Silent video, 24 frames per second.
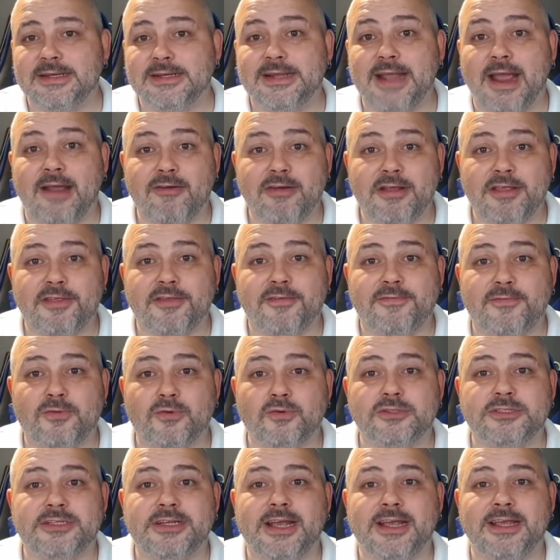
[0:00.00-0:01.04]
Gareth, a
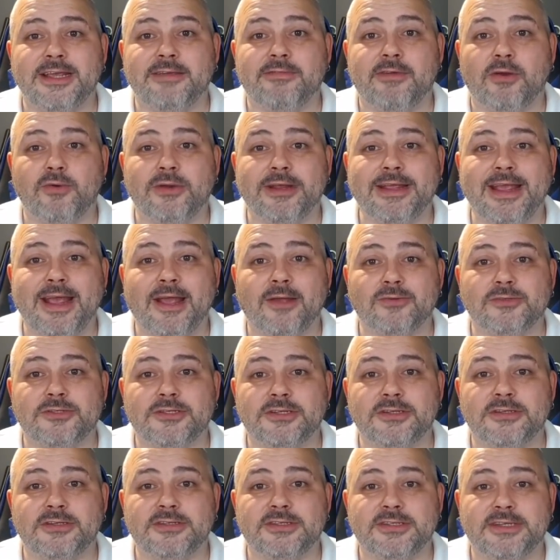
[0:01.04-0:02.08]
48-year-old accountant,